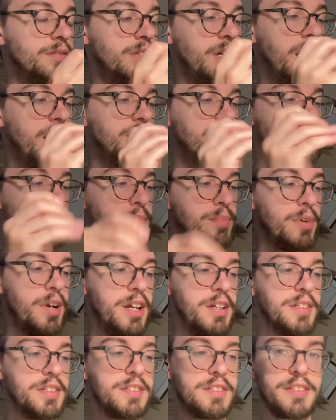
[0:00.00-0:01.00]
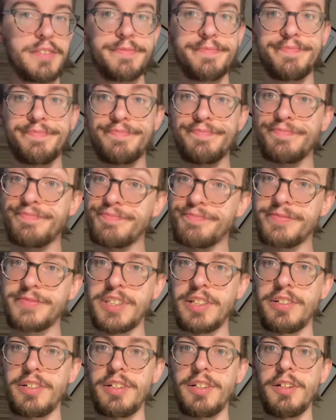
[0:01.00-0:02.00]
as the brace.
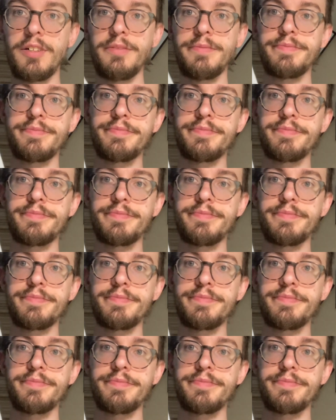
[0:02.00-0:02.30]
There you go.